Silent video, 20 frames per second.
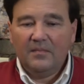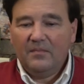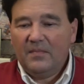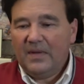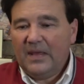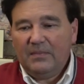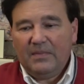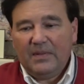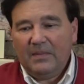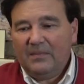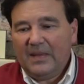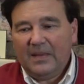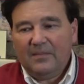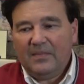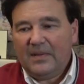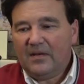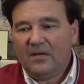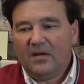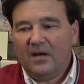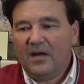Maybe,
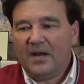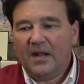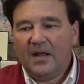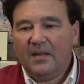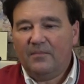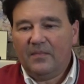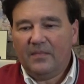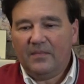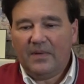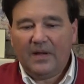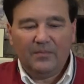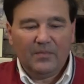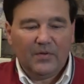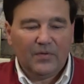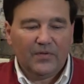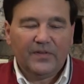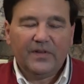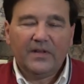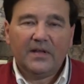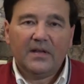maybe not. I'm
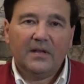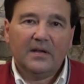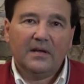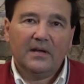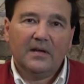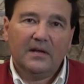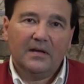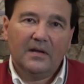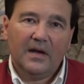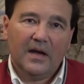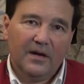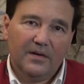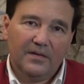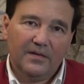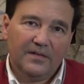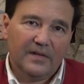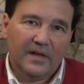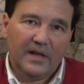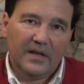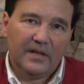using
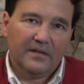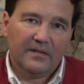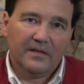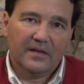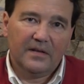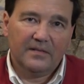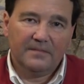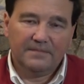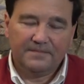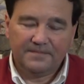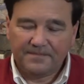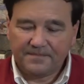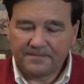iron sights, and